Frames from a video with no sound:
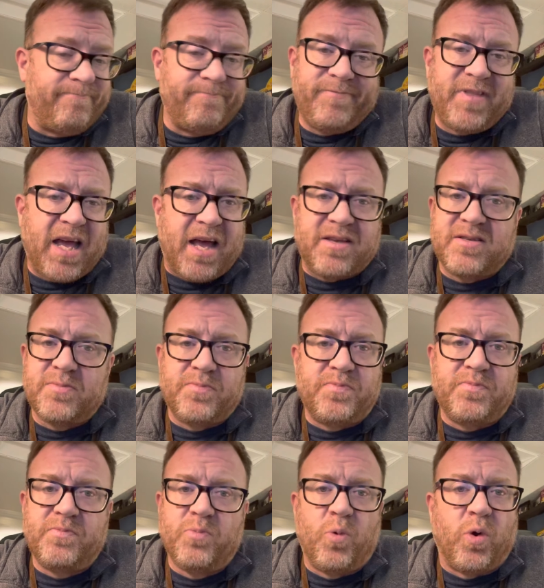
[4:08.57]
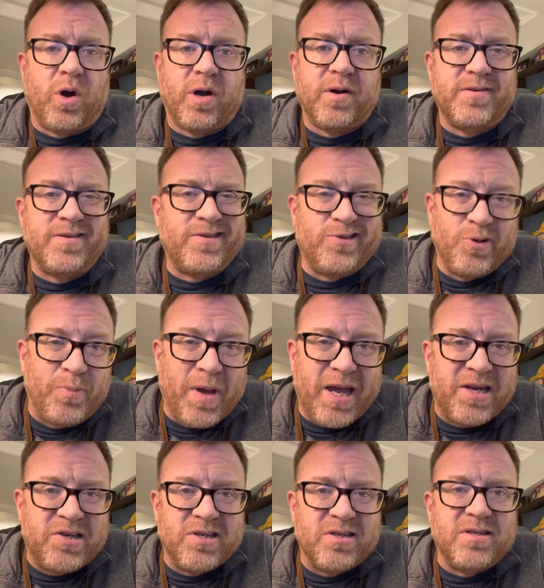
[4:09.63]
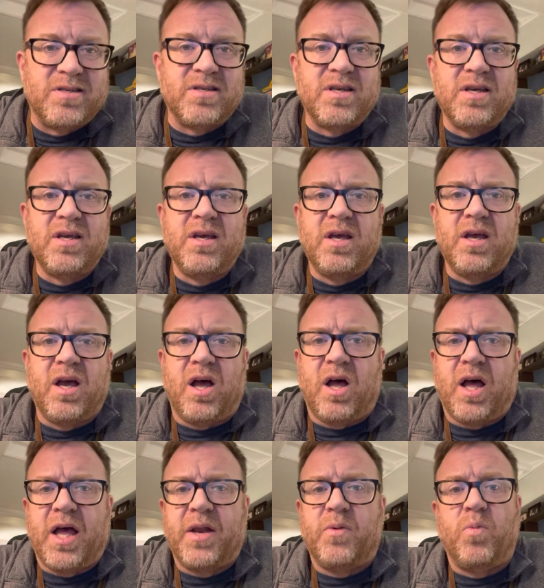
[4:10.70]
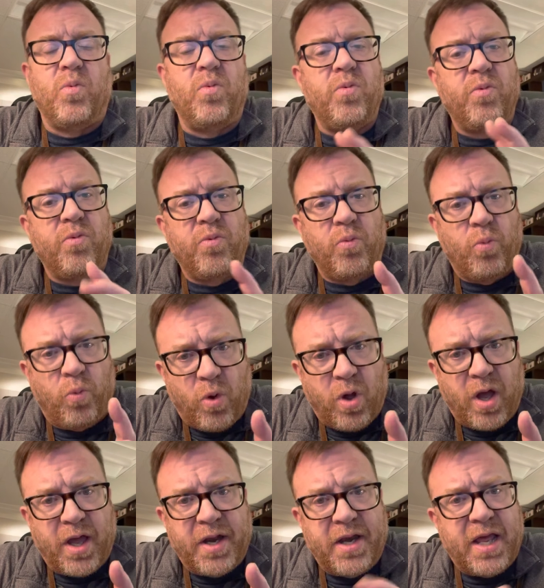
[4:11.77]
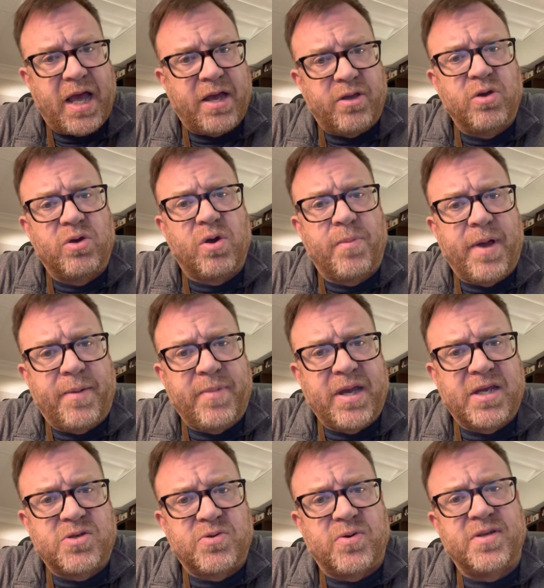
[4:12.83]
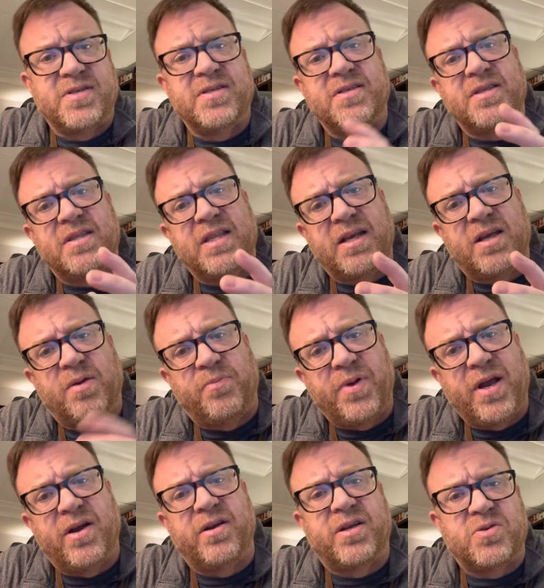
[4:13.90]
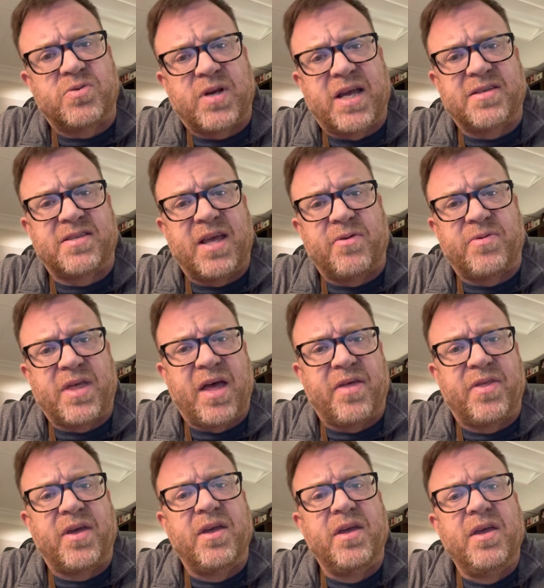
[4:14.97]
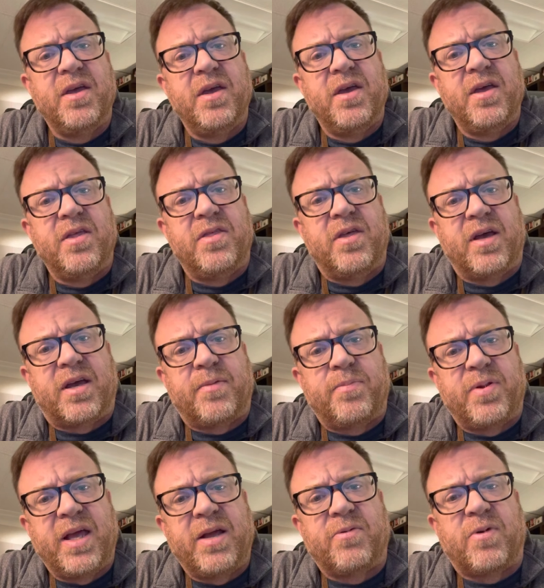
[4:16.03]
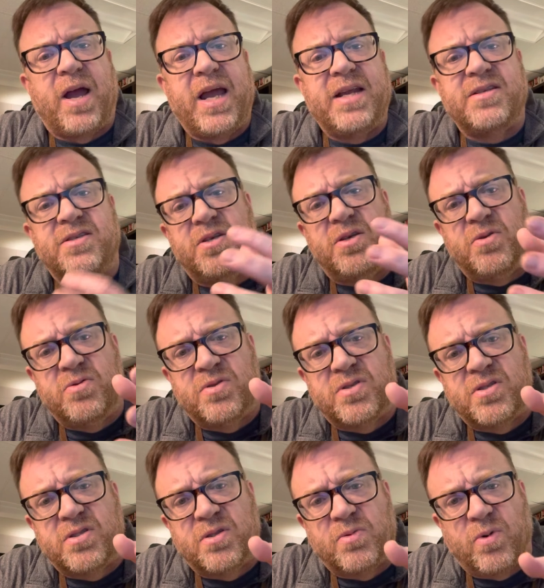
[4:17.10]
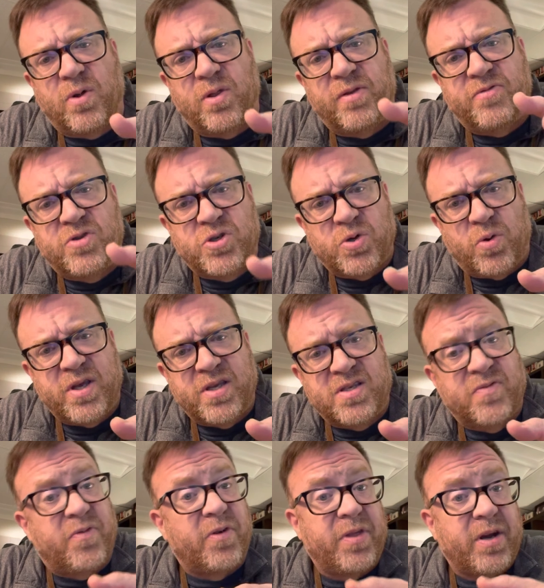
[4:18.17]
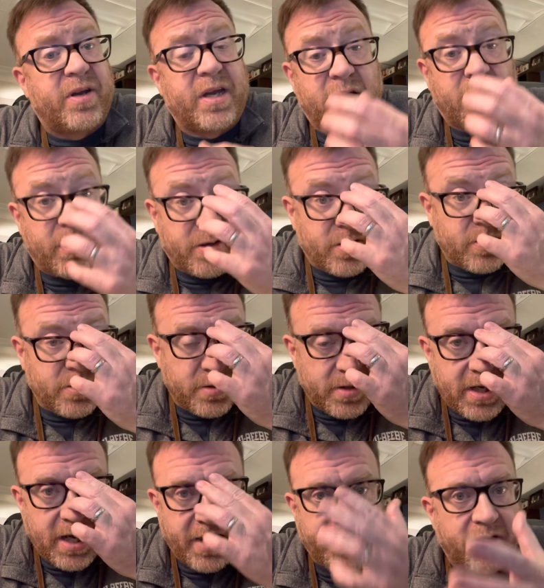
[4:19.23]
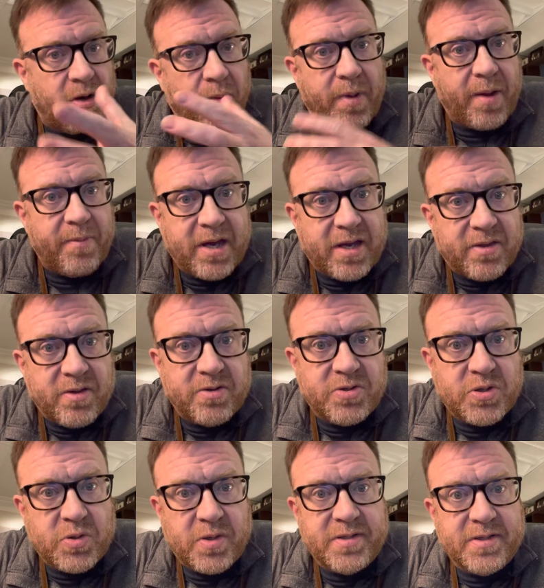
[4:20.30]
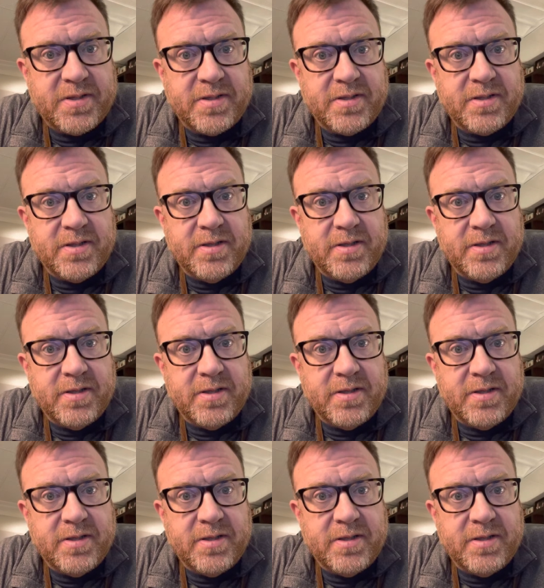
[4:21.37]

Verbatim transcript: thousand words, two pages on one, how you go about making choices, and then compare and contrast that with how the, the playwrights use the role of choice for their characters, how they go about making those choices.